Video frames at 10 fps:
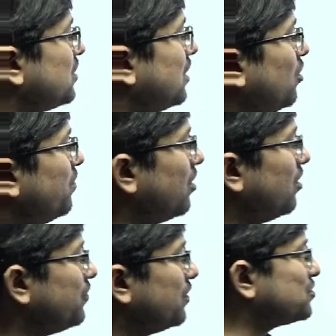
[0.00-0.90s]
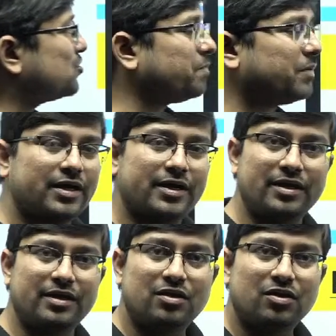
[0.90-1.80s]
so I hope all of you are super
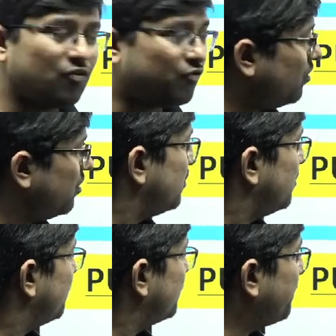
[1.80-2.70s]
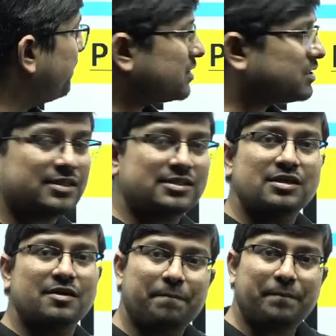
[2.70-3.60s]
ready for the
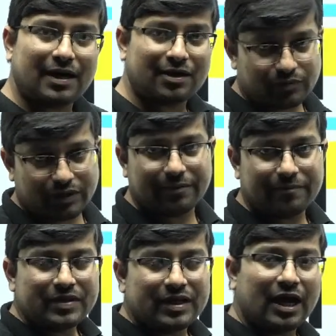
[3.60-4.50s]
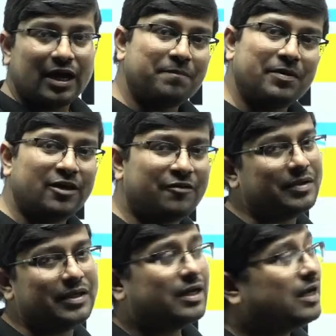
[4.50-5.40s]
puzzles part 1. And believe
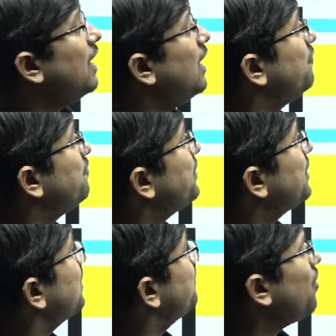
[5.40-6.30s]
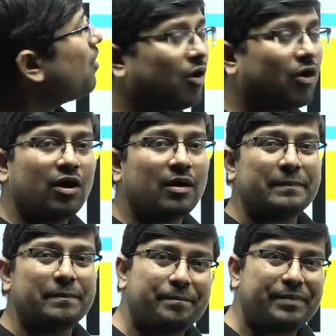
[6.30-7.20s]
me, I have picked up all
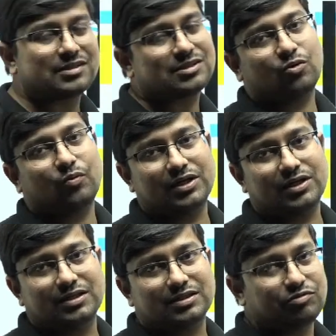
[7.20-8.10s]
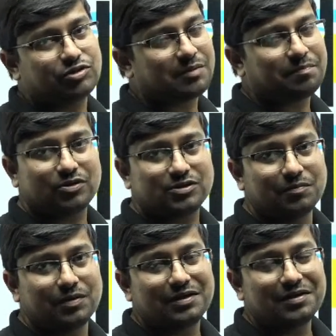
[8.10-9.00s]
best questions which are
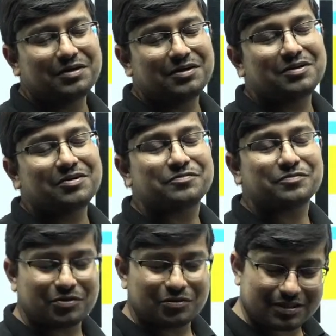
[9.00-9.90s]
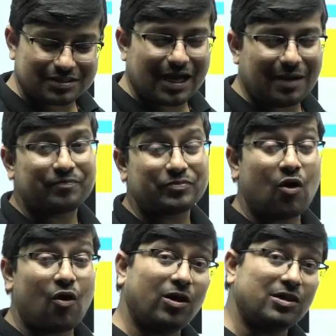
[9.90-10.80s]
possible for your exam.
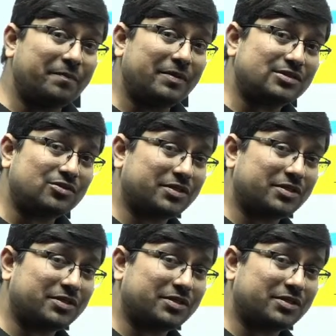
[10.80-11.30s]
All the best